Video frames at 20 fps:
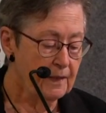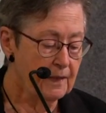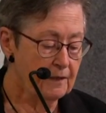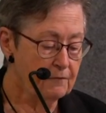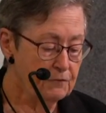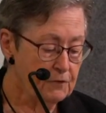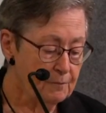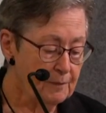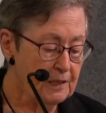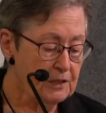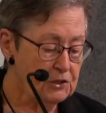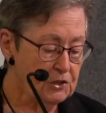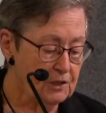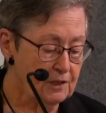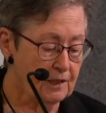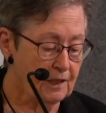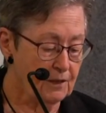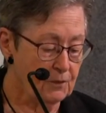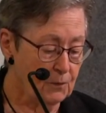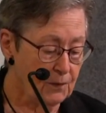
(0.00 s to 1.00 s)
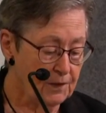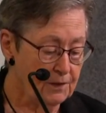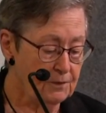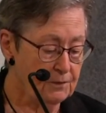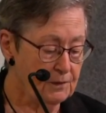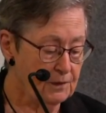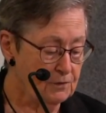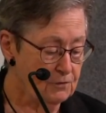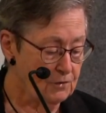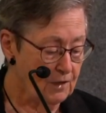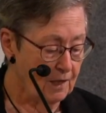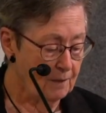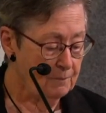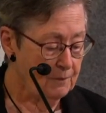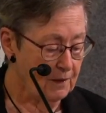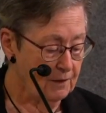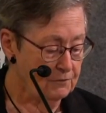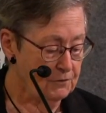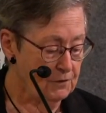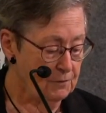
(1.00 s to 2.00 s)
Information on where you can drop
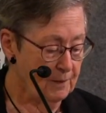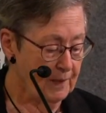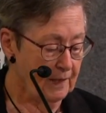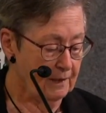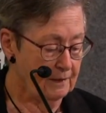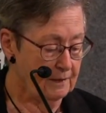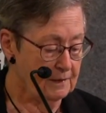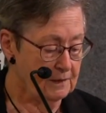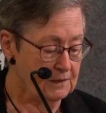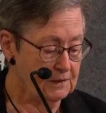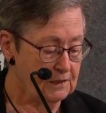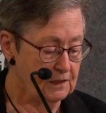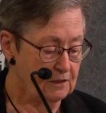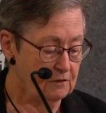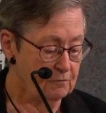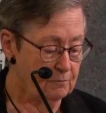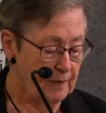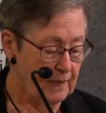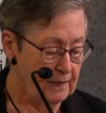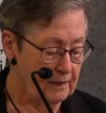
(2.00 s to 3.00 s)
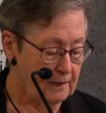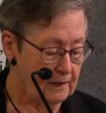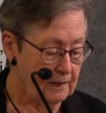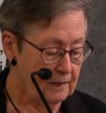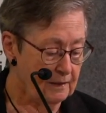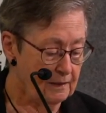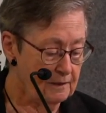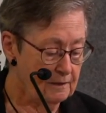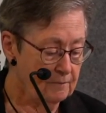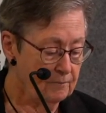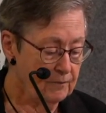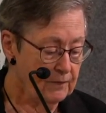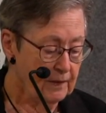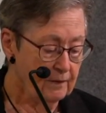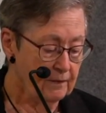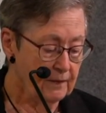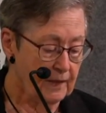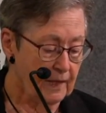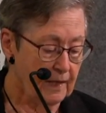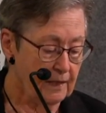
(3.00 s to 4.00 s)
off your ballot instead of mailing it,
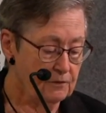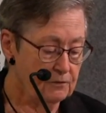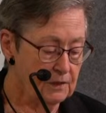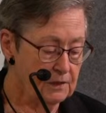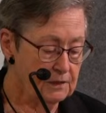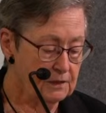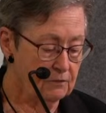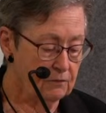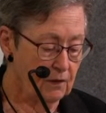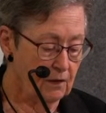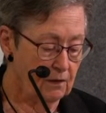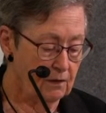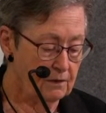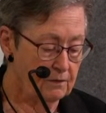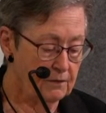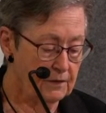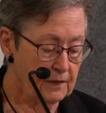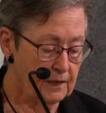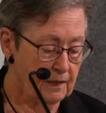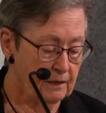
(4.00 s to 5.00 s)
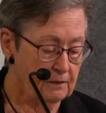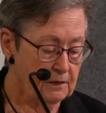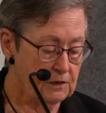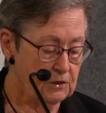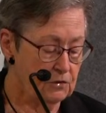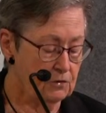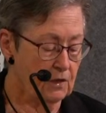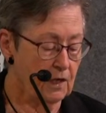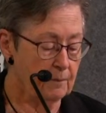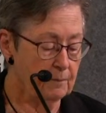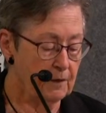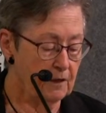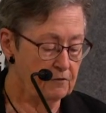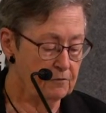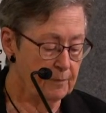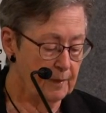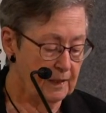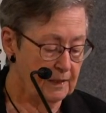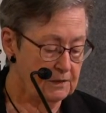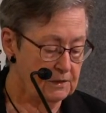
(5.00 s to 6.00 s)
the address of all of the county's
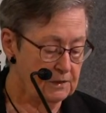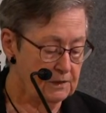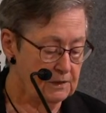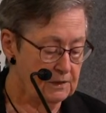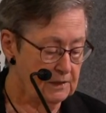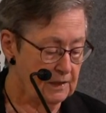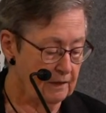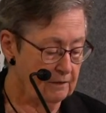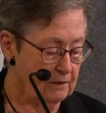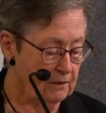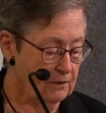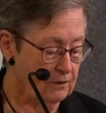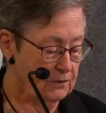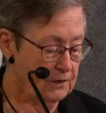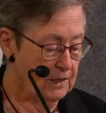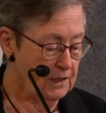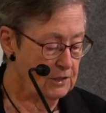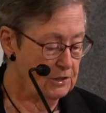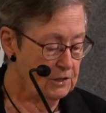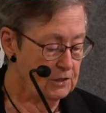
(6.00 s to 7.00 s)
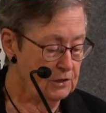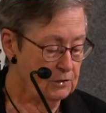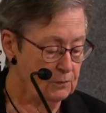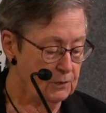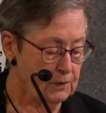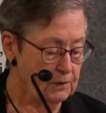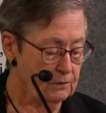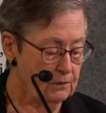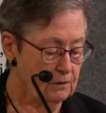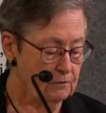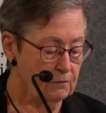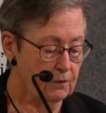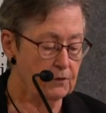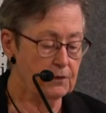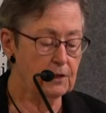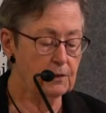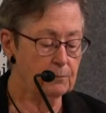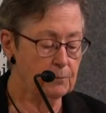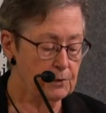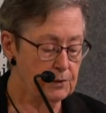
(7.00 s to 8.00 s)
drop-off boxes, and the locations where you can
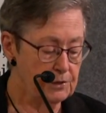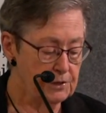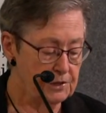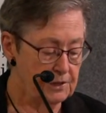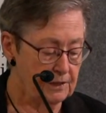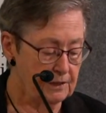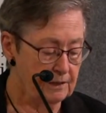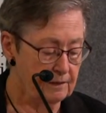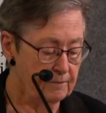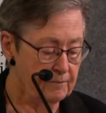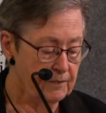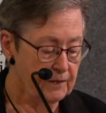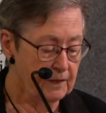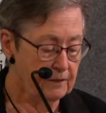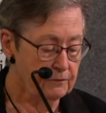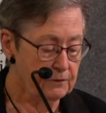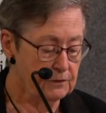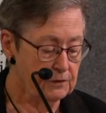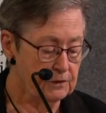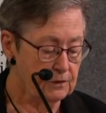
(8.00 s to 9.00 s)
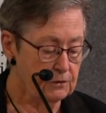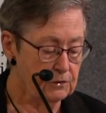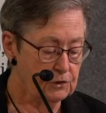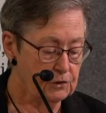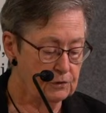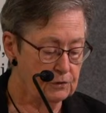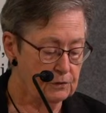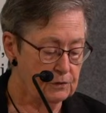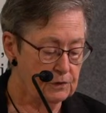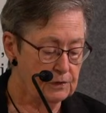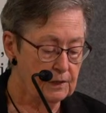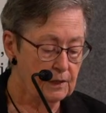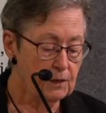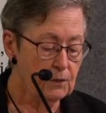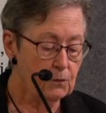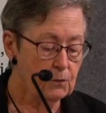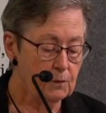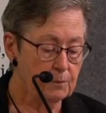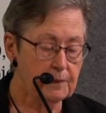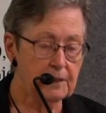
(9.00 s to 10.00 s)
vote in person, if you so choose,
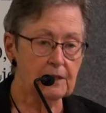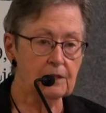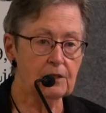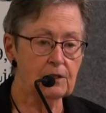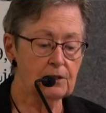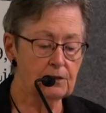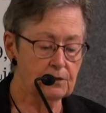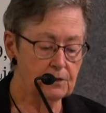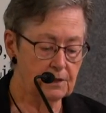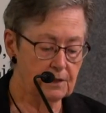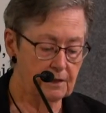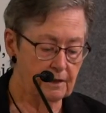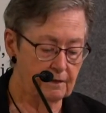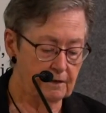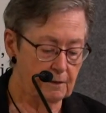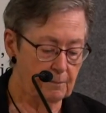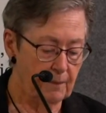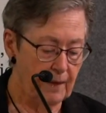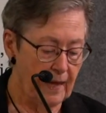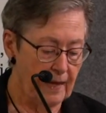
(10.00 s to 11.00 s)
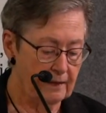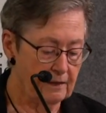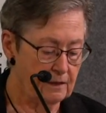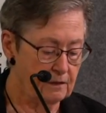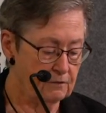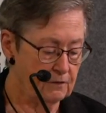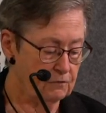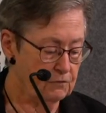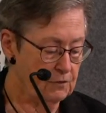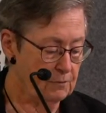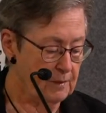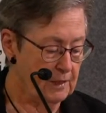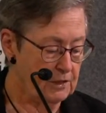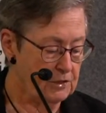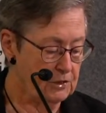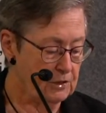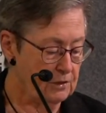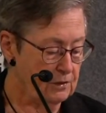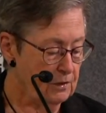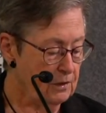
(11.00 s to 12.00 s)
will be included in the packet of
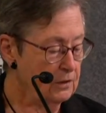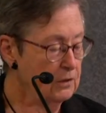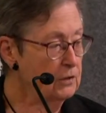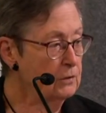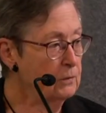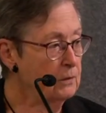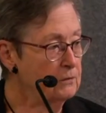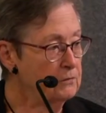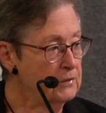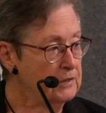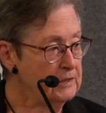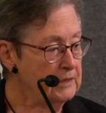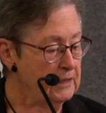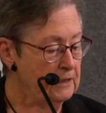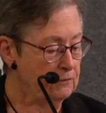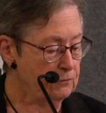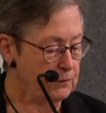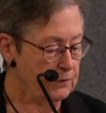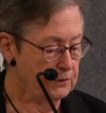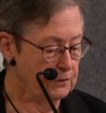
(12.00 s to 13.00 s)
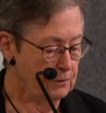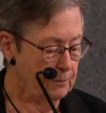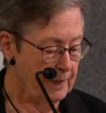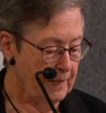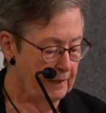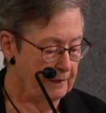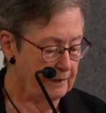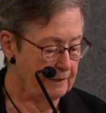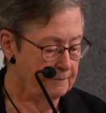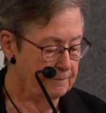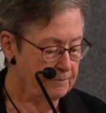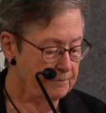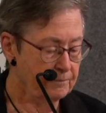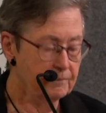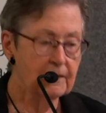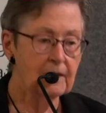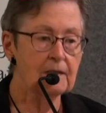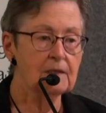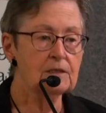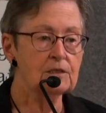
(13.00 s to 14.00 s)
information you will receive with your ballot.
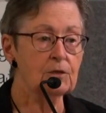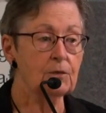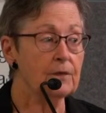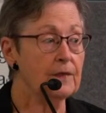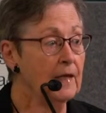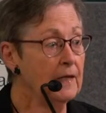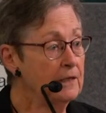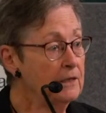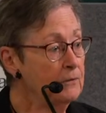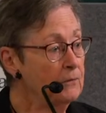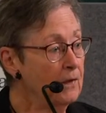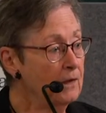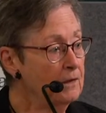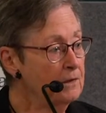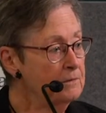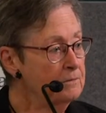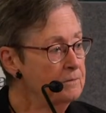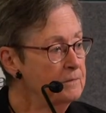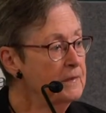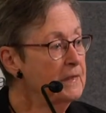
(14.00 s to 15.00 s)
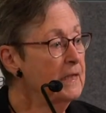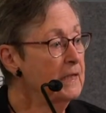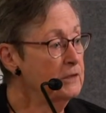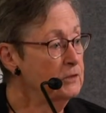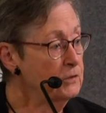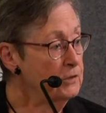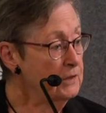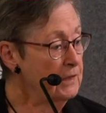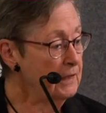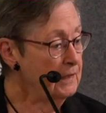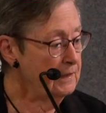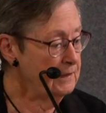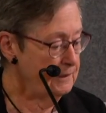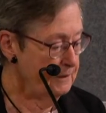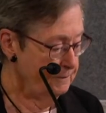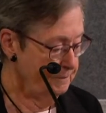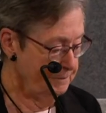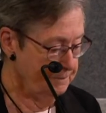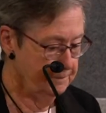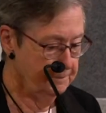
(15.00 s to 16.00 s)
So thank you all, and good
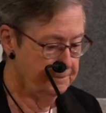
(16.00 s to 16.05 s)
night.